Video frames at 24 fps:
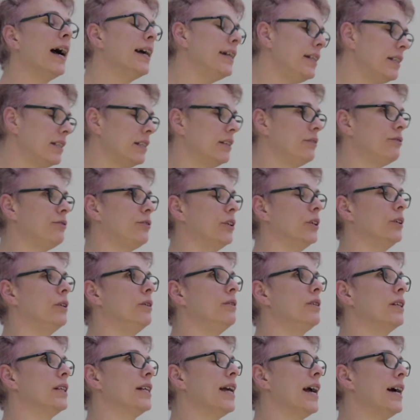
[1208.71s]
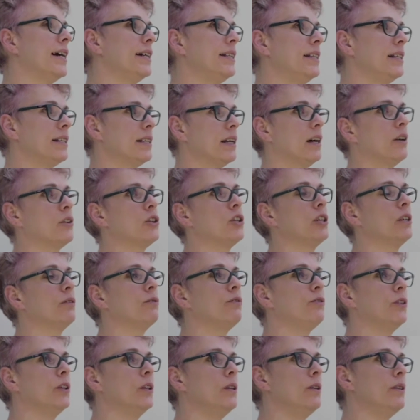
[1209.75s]
hated food and he hated touching
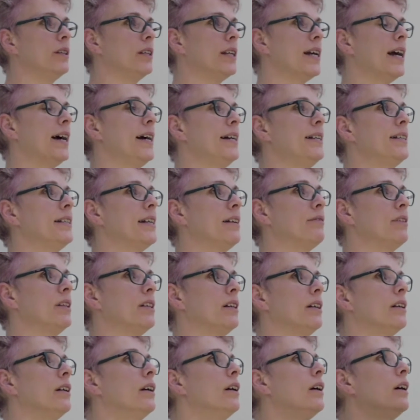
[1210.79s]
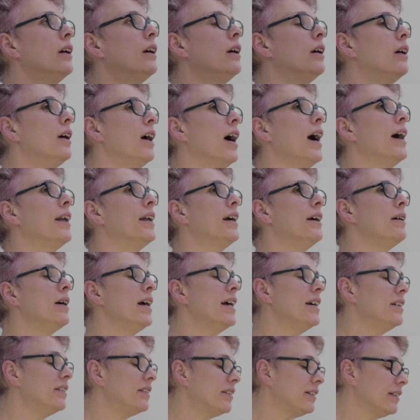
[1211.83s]
food and he hated everything.
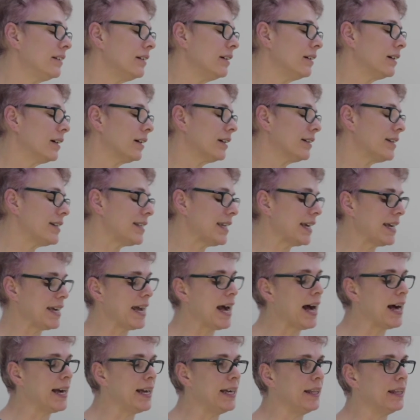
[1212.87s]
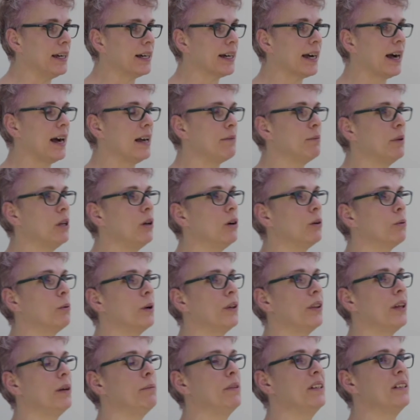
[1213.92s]
His TA that came along
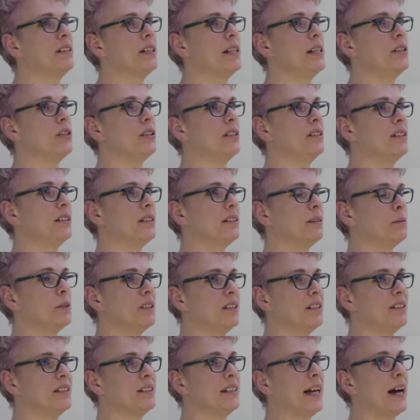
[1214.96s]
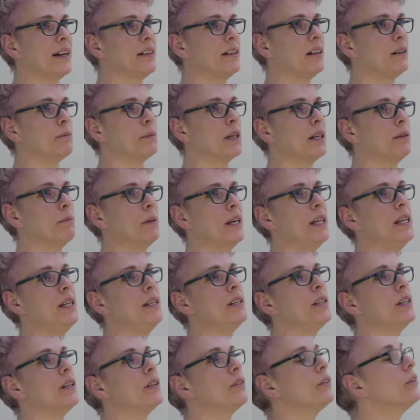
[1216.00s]
with him, his teaching assistant, was a stand-up
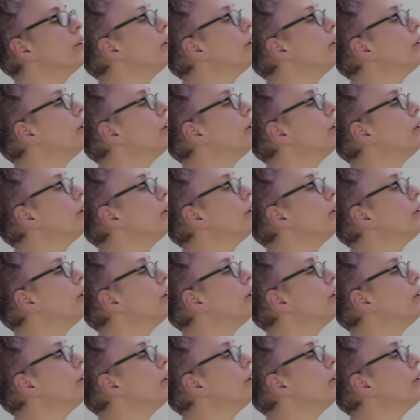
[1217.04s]
comedian,